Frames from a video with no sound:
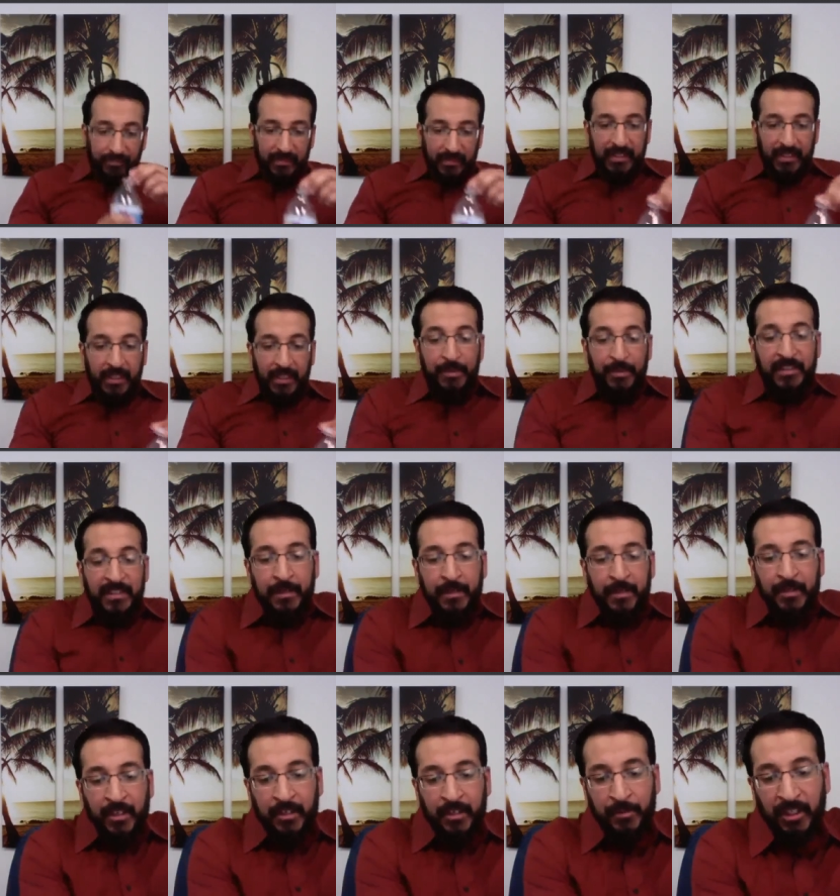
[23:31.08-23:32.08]
Ibn Taymiyyah,
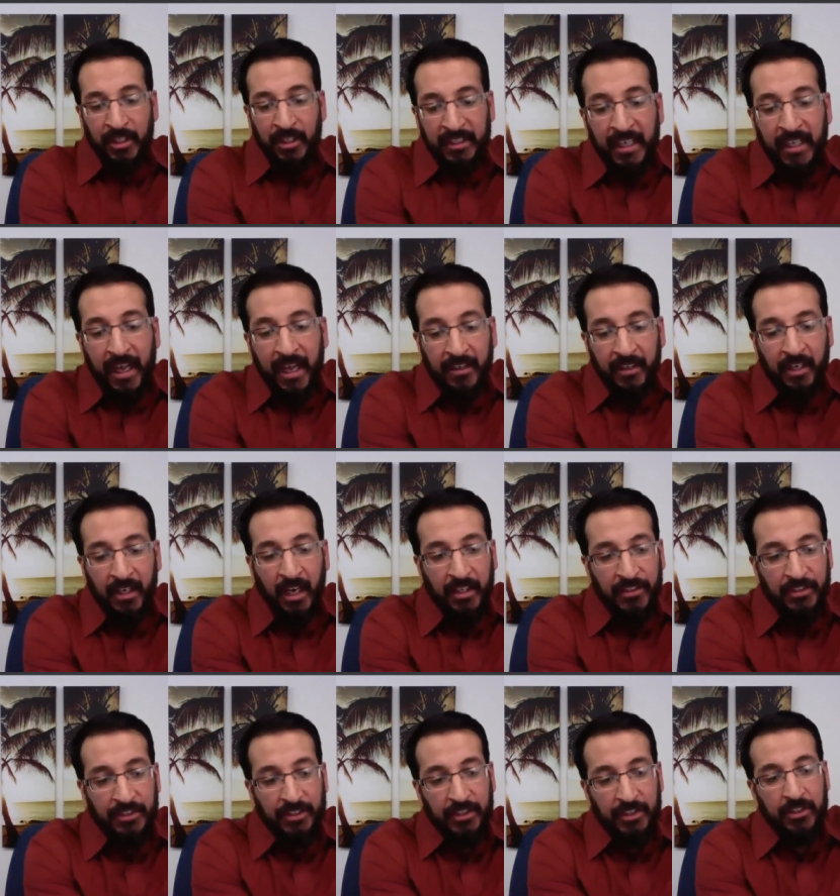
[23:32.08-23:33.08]
rahimahullah, he had a
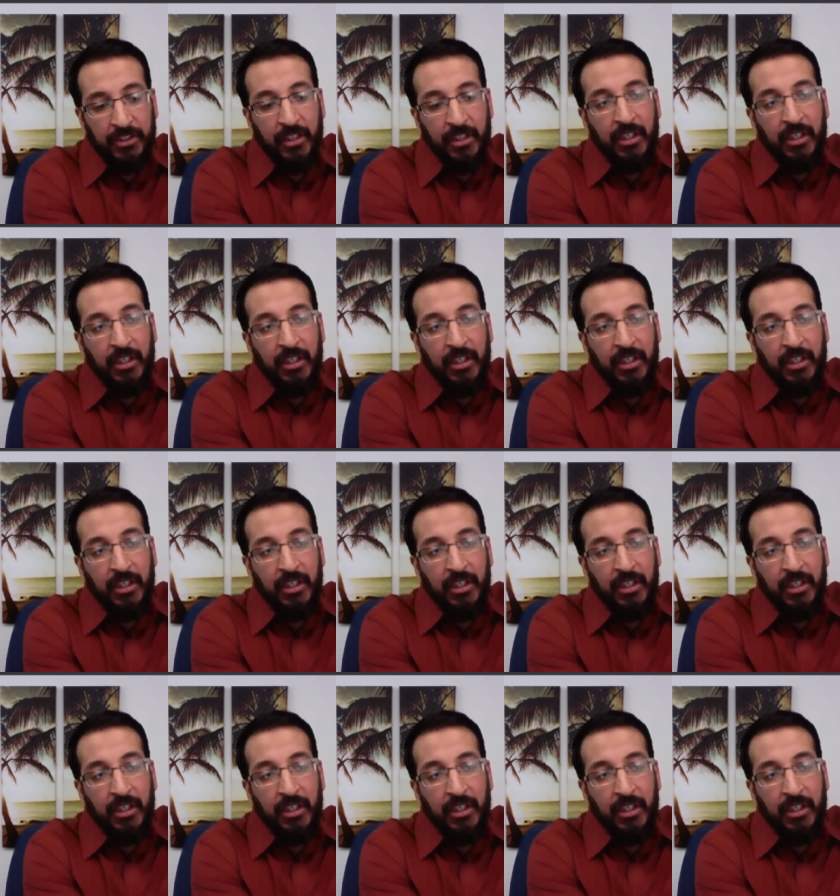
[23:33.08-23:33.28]
constant.